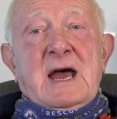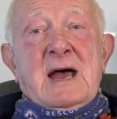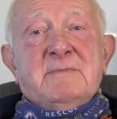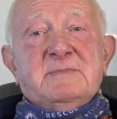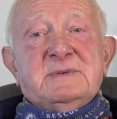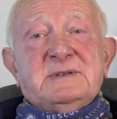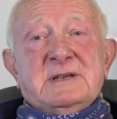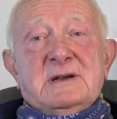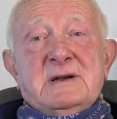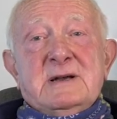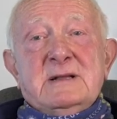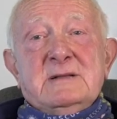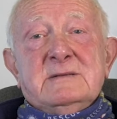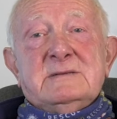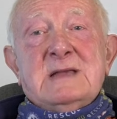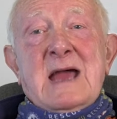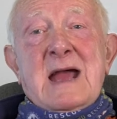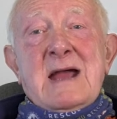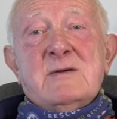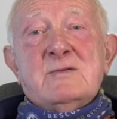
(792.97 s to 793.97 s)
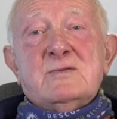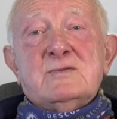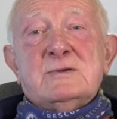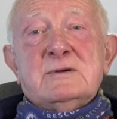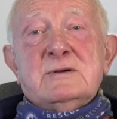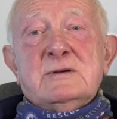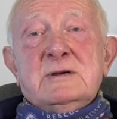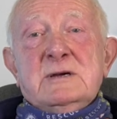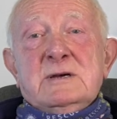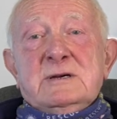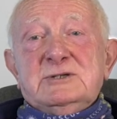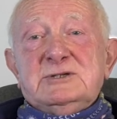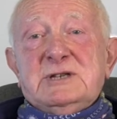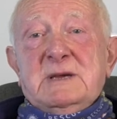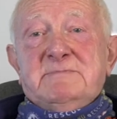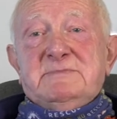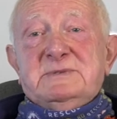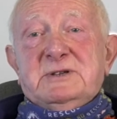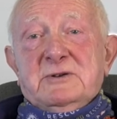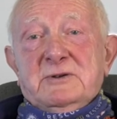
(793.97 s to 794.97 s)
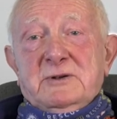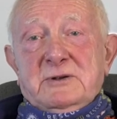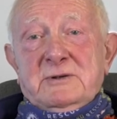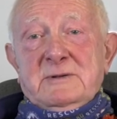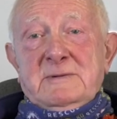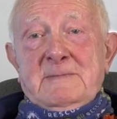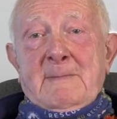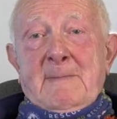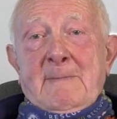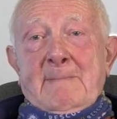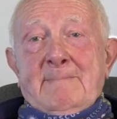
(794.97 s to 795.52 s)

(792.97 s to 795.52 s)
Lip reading: abseiled down Jib Tunnel,